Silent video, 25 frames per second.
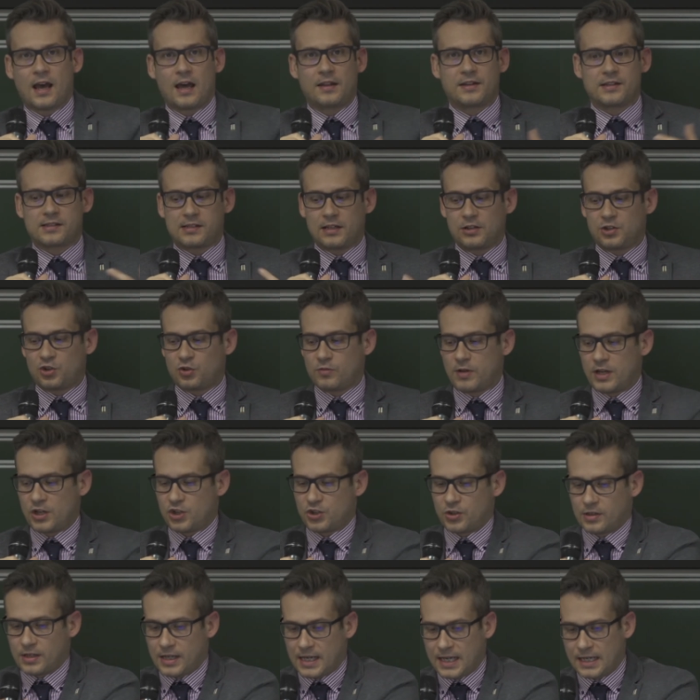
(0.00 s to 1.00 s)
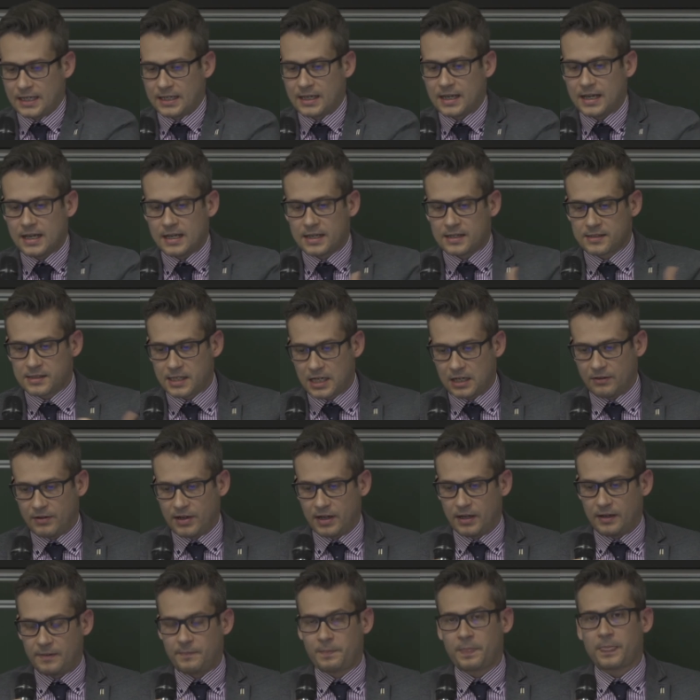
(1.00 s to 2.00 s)
the situation in
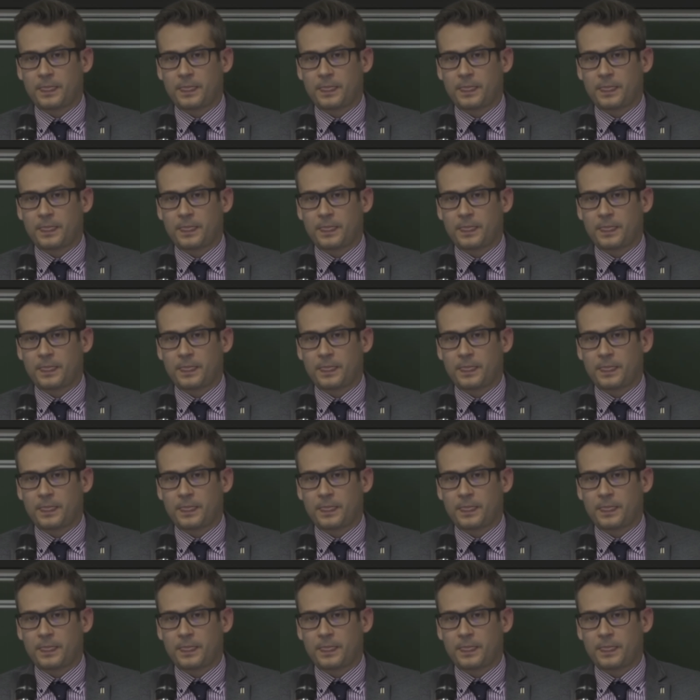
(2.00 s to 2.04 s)
Syria.